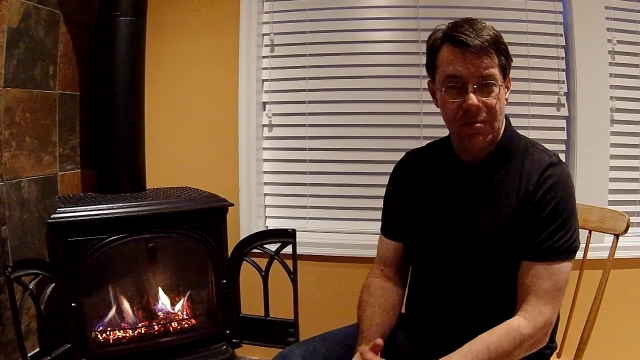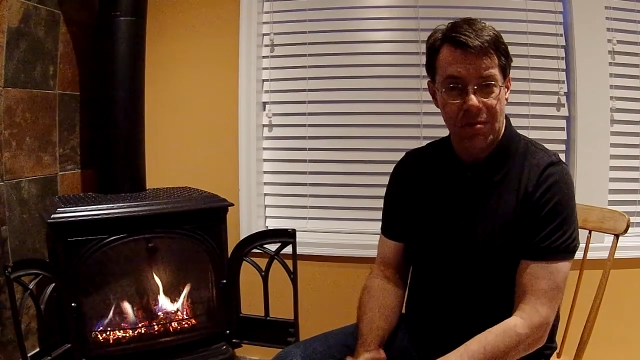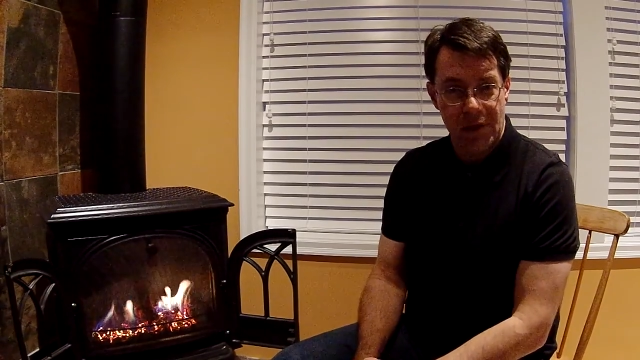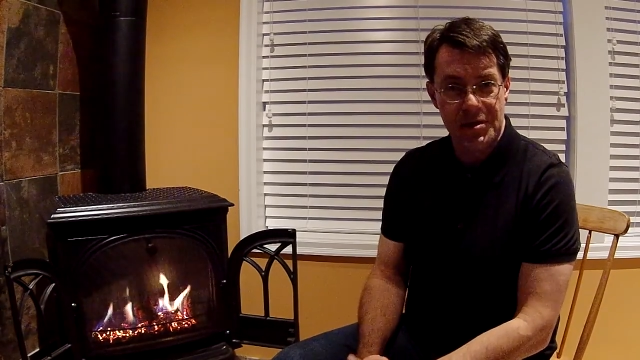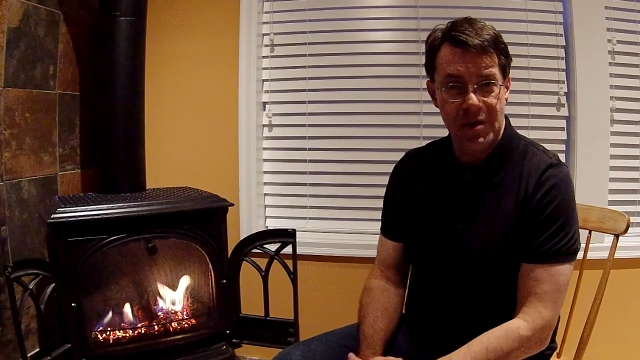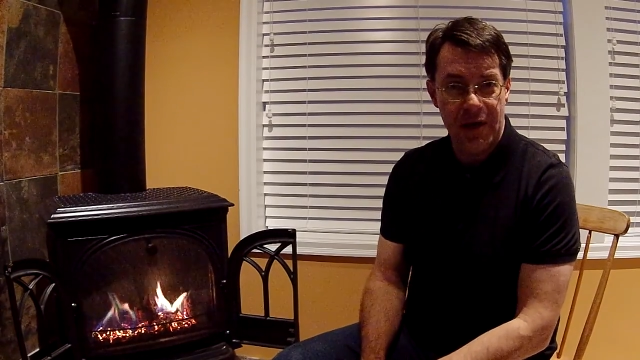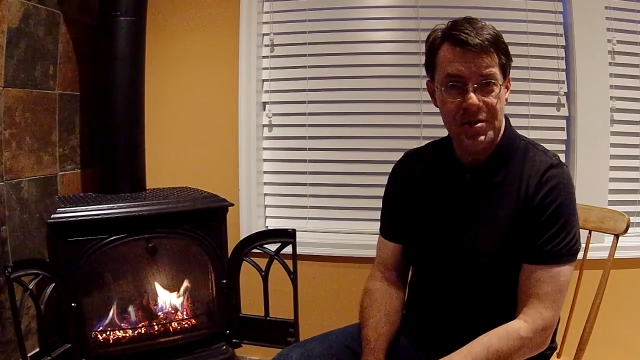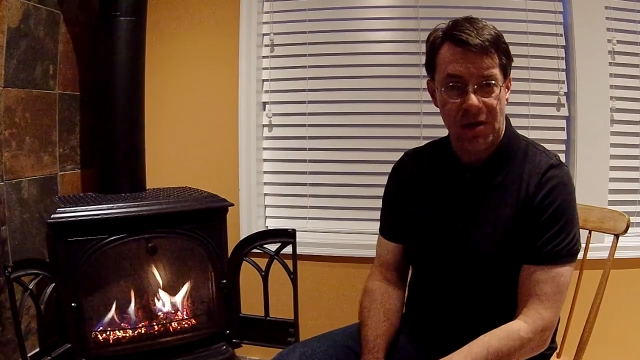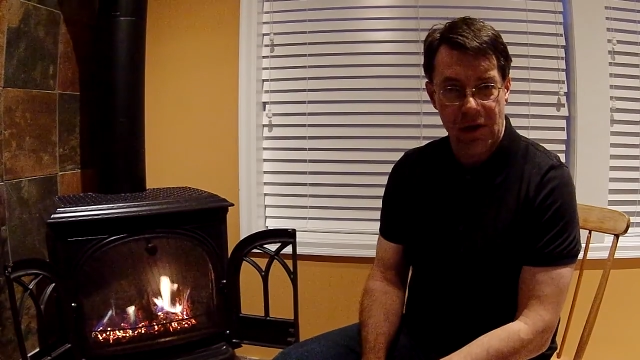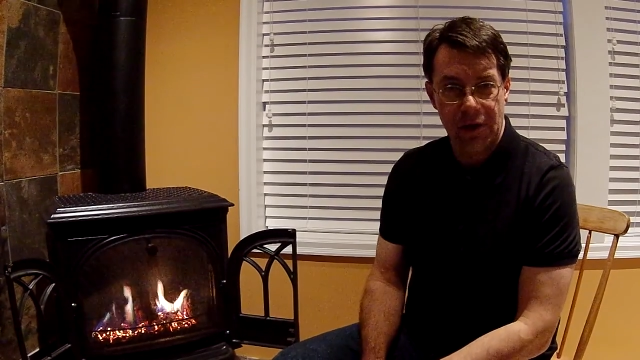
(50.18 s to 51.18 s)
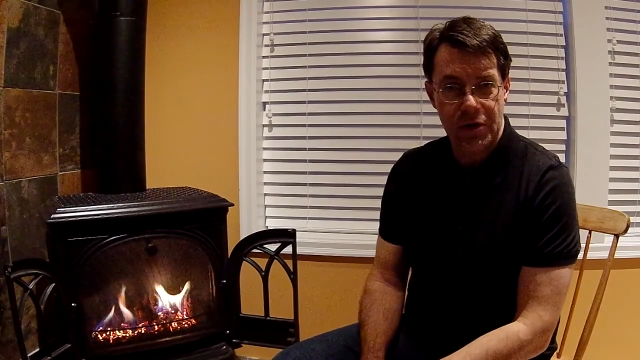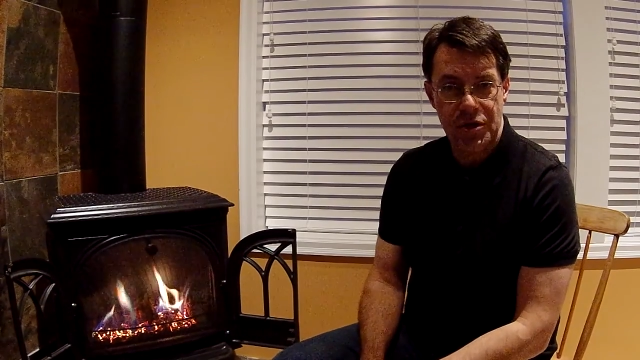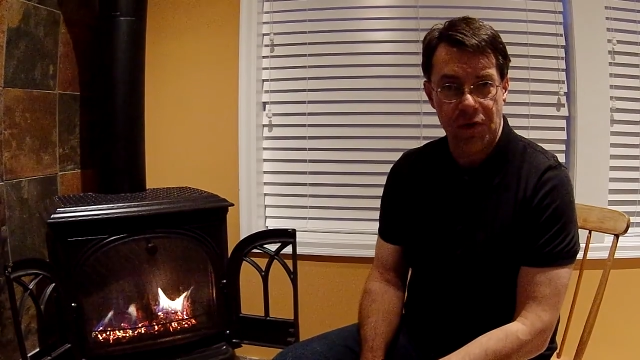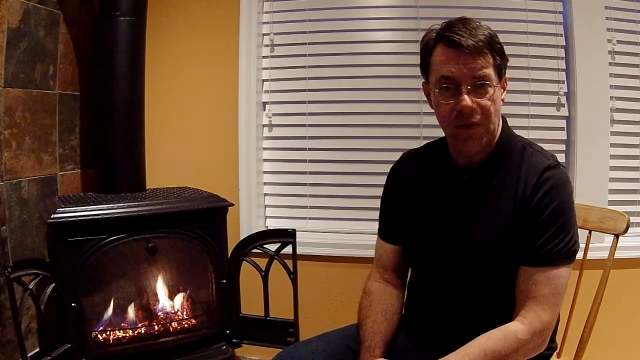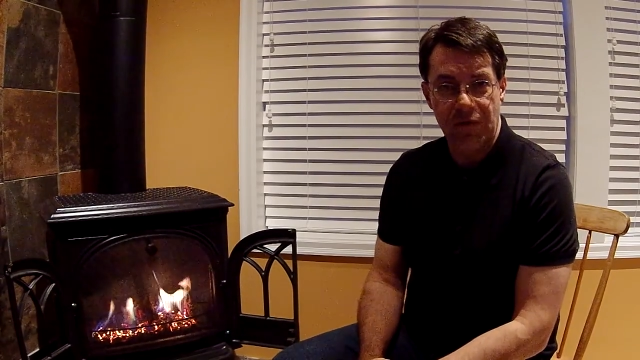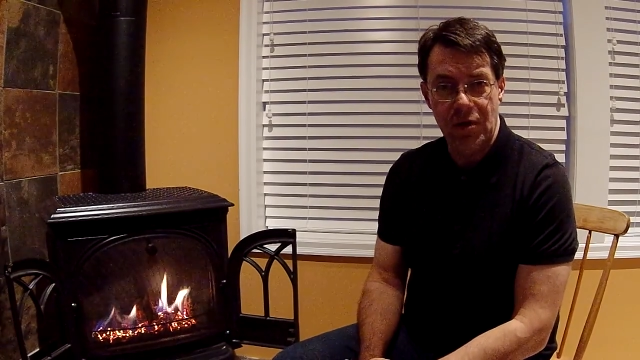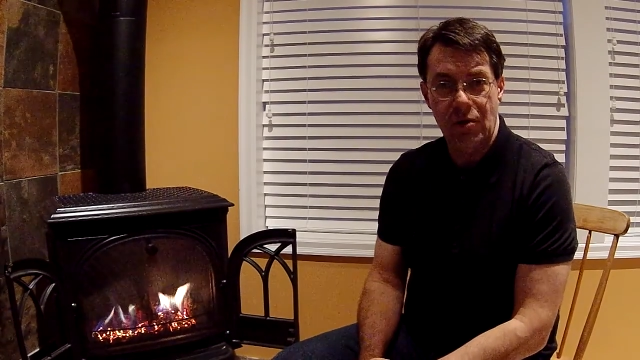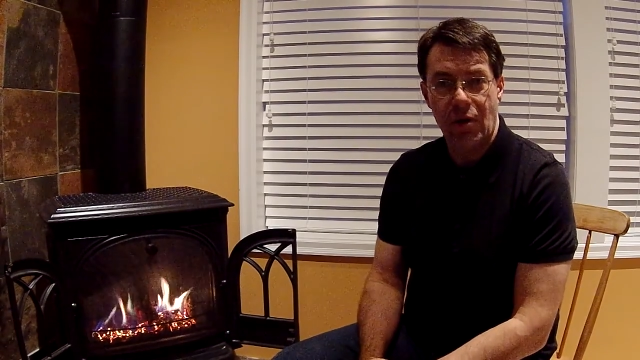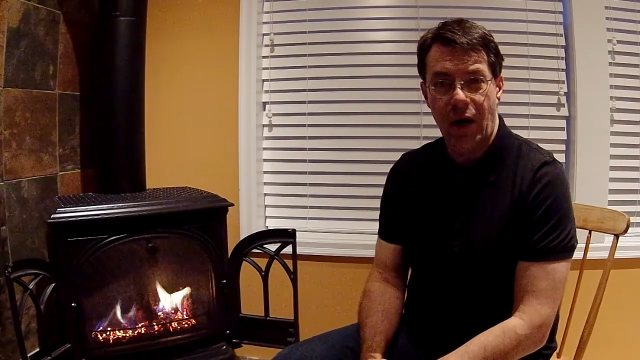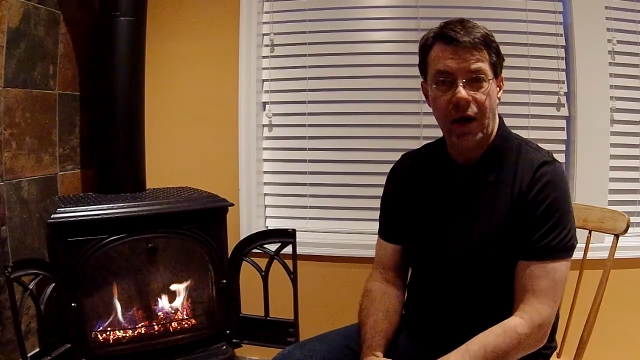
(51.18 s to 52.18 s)
listed as the literature
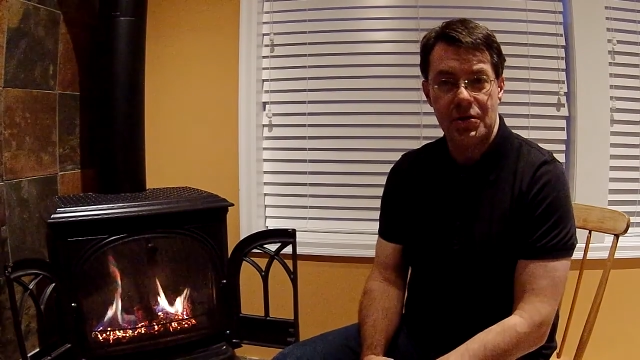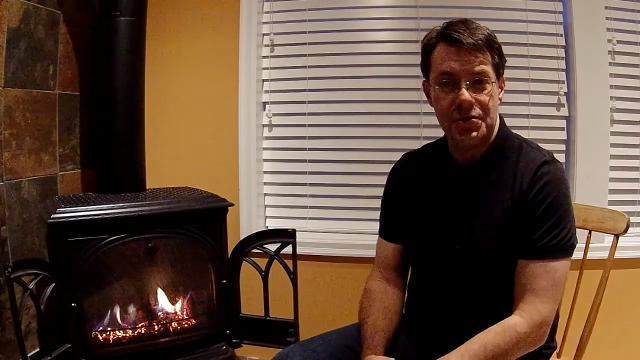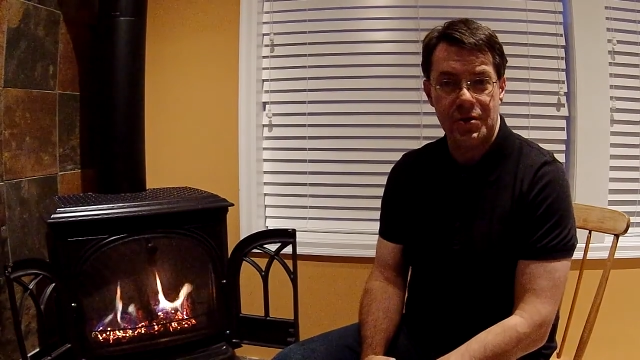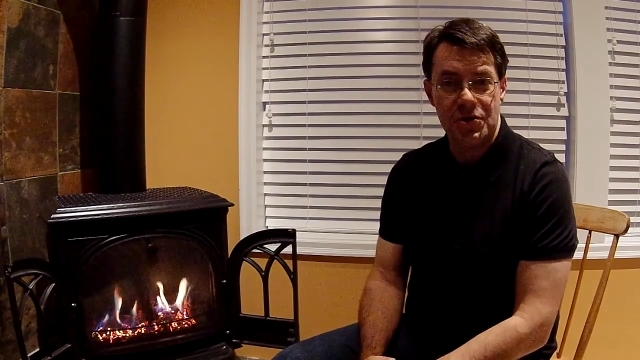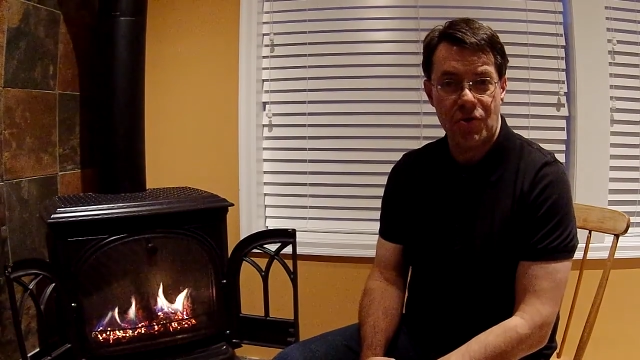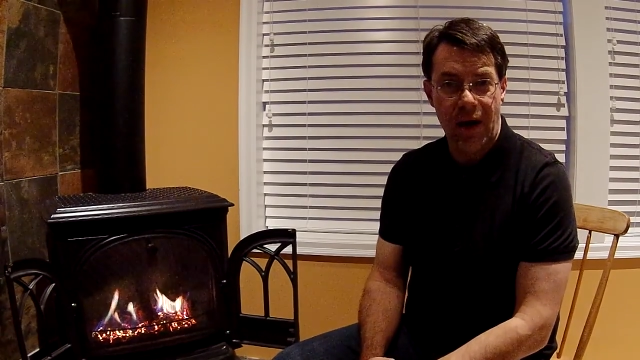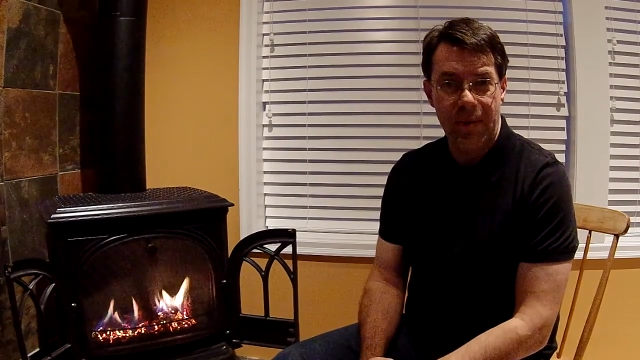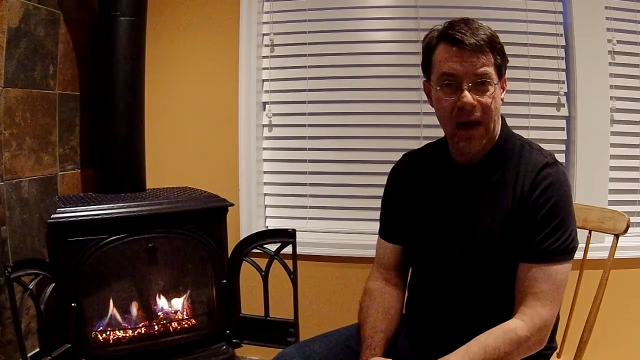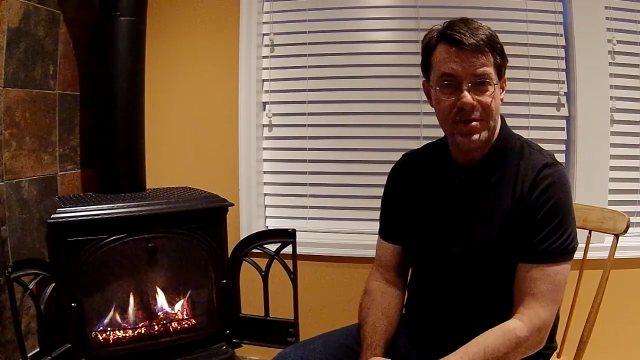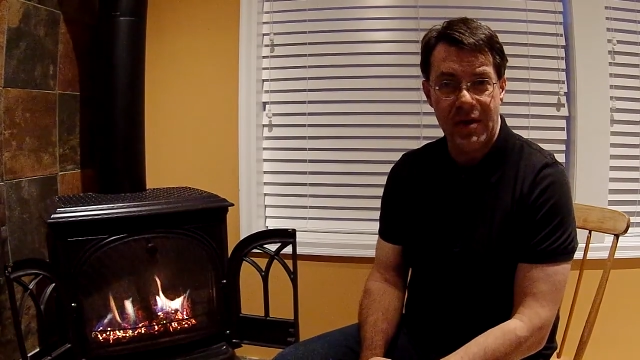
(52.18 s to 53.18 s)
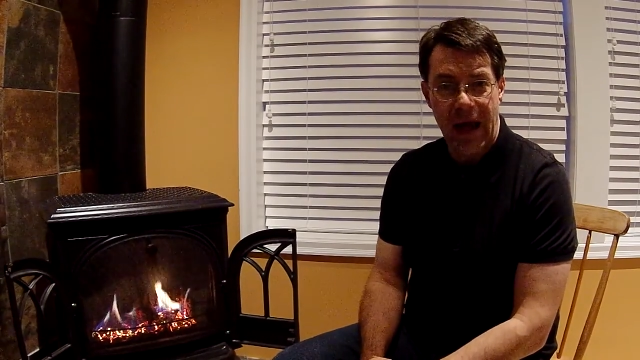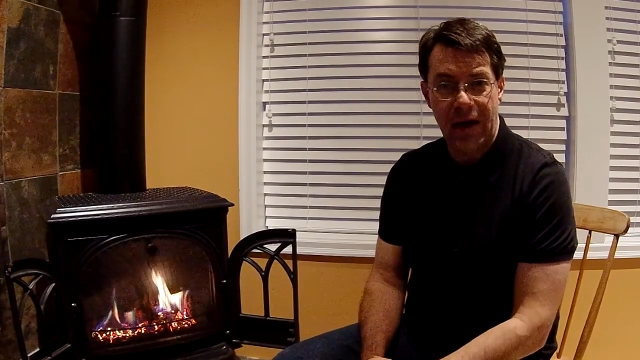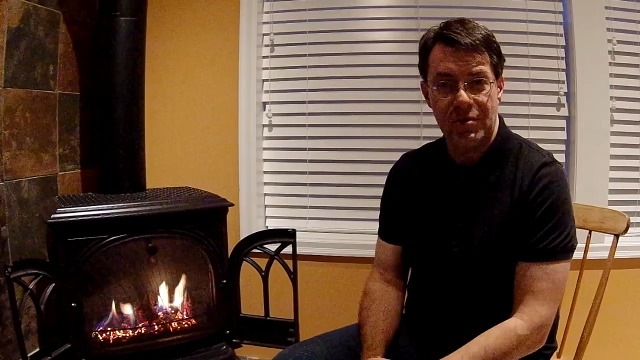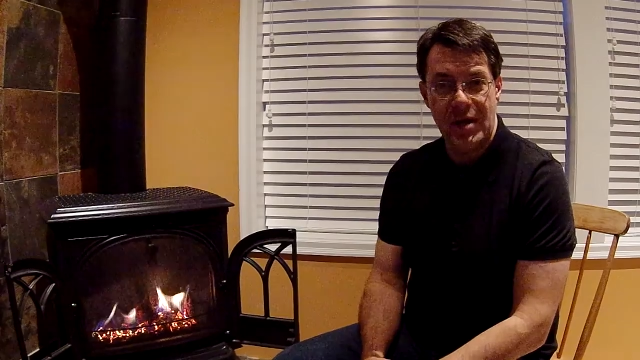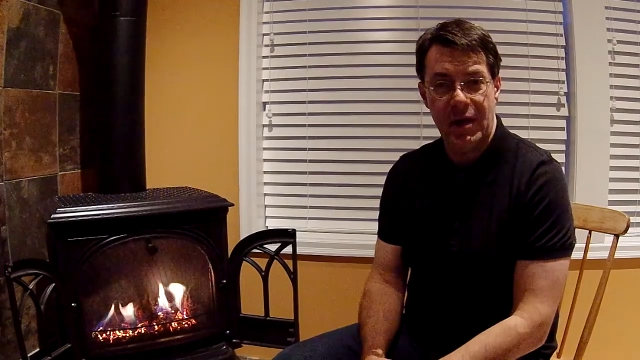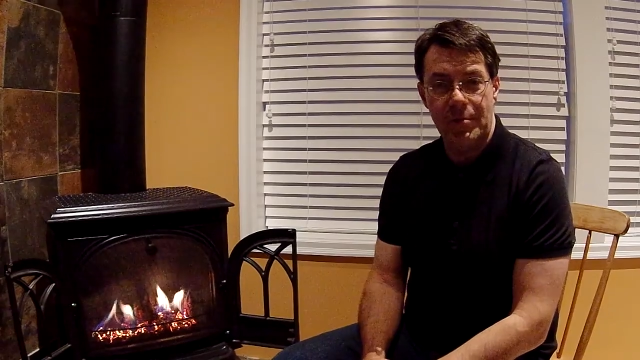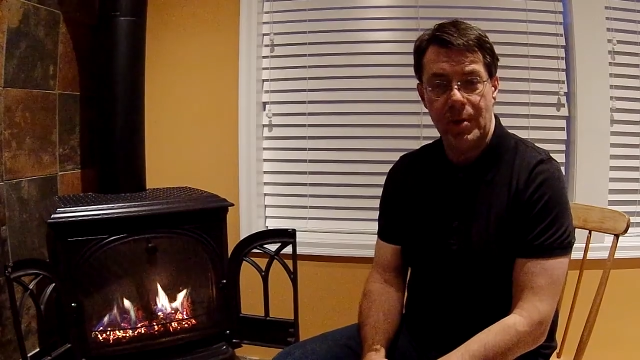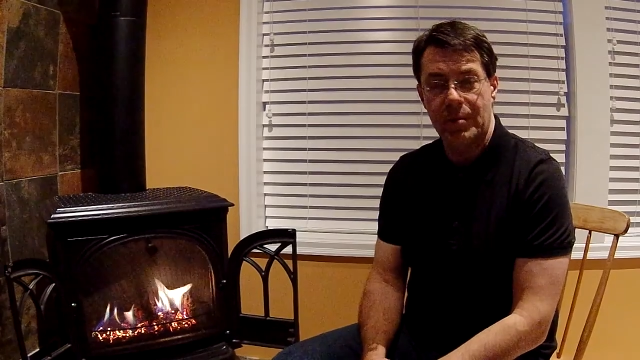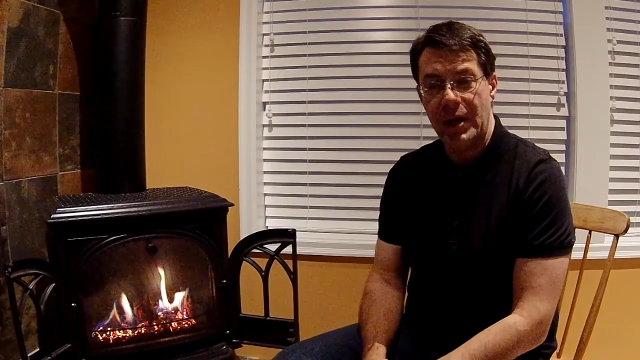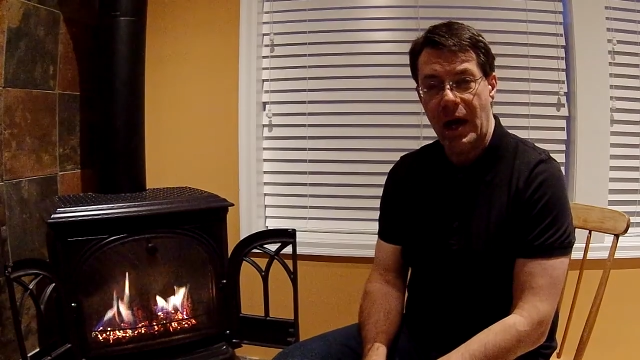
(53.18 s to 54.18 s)
review. I also describe it as an annotated
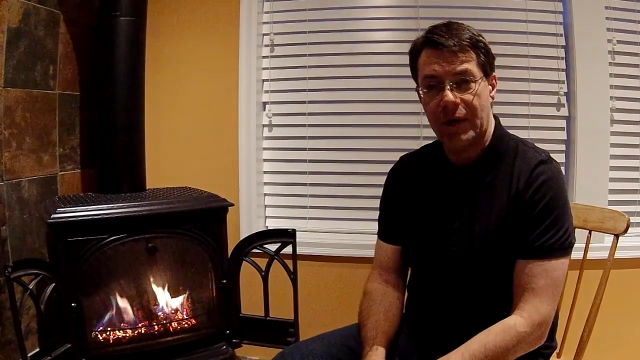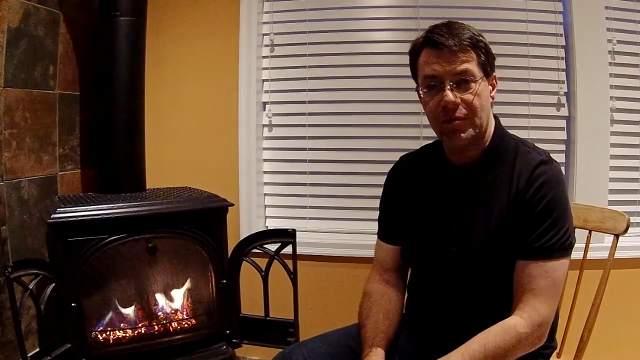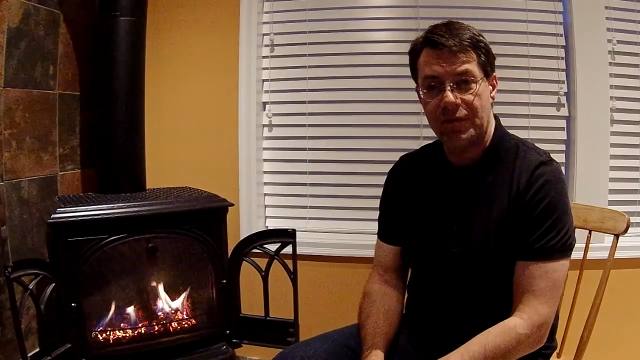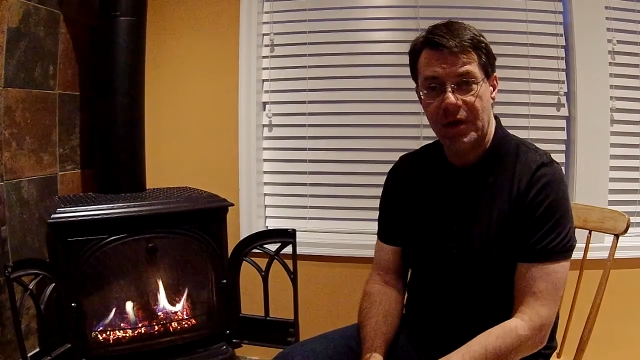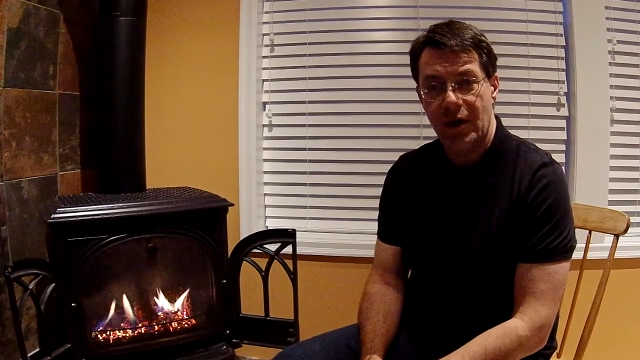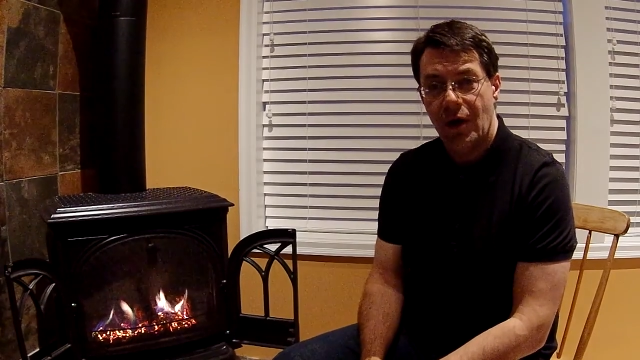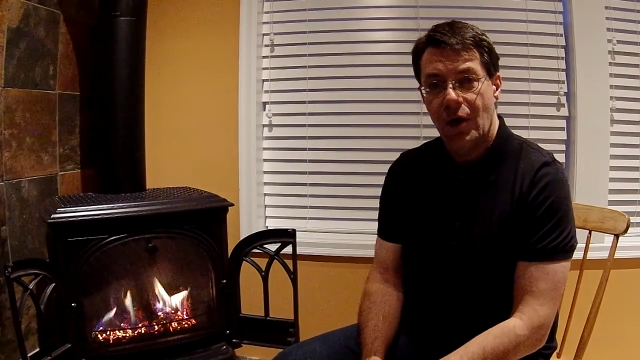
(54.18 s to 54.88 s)
bibliography.